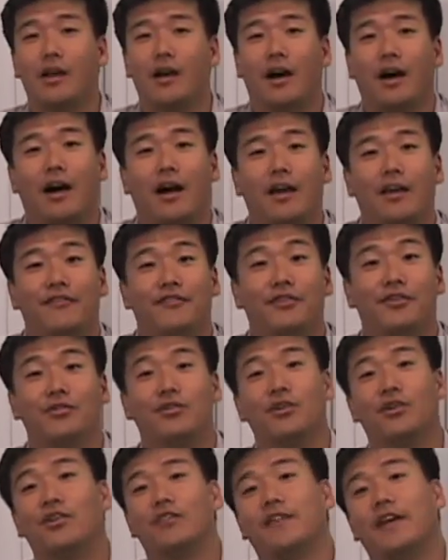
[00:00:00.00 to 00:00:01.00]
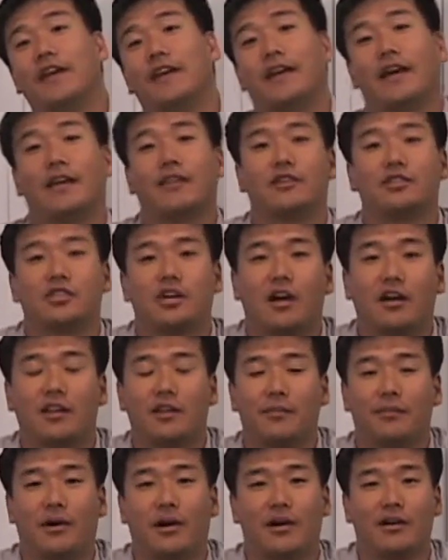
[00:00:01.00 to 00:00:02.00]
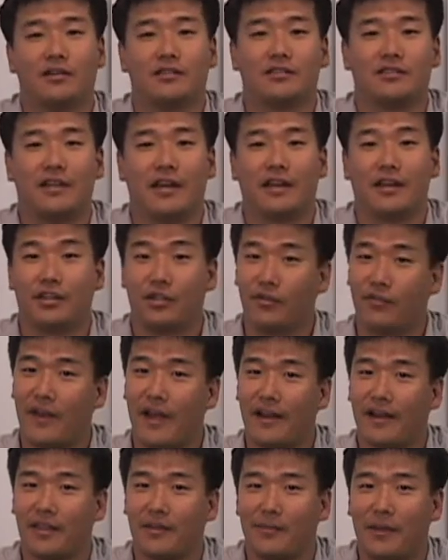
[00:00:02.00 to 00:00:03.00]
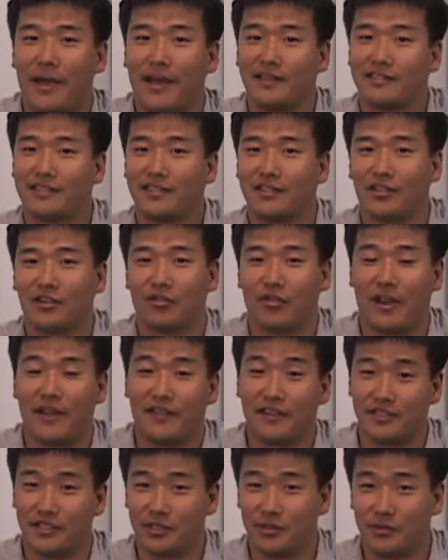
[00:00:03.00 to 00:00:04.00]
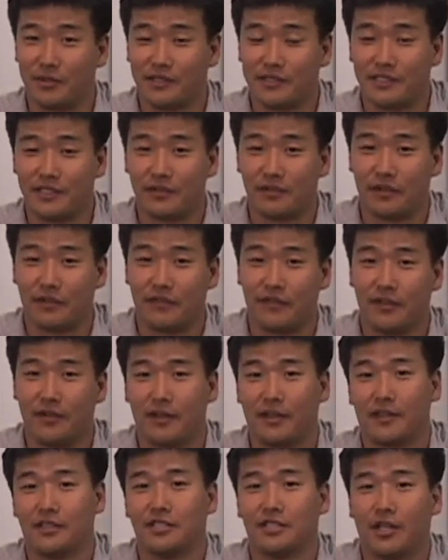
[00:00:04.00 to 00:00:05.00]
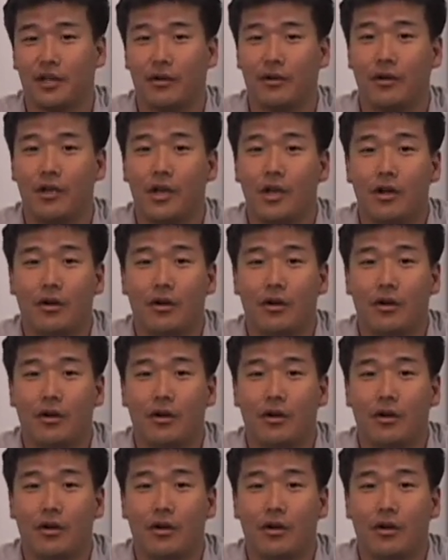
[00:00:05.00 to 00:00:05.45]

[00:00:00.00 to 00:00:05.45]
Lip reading: If you know of any other chocolate bars that you've had in the past that are great that you want to see reviewed on the show,